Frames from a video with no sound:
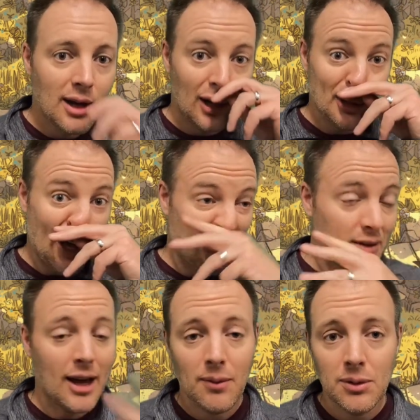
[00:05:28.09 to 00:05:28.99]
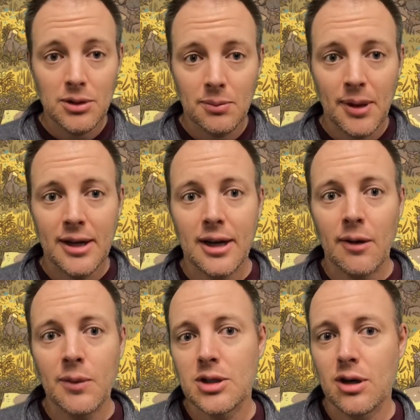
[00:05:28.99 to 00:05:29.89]
A lot of that will depend
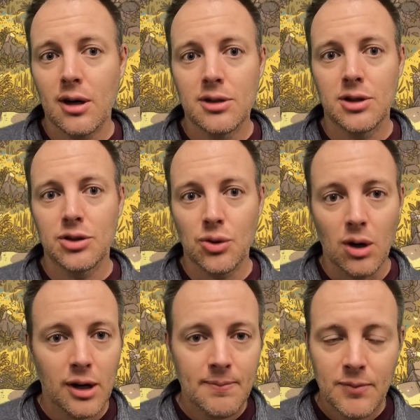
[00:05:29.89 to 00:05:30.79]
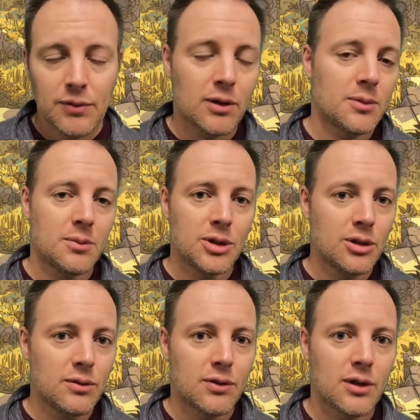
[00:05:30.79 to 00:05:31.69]
on which cards are drawn from the
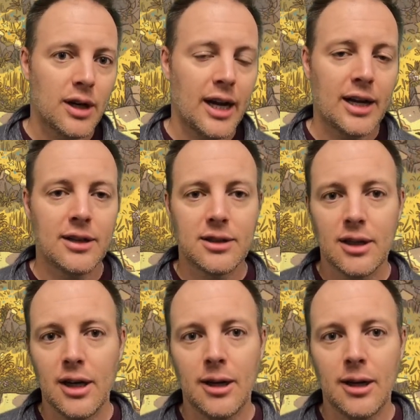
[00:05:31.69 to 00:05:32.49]
maneuver and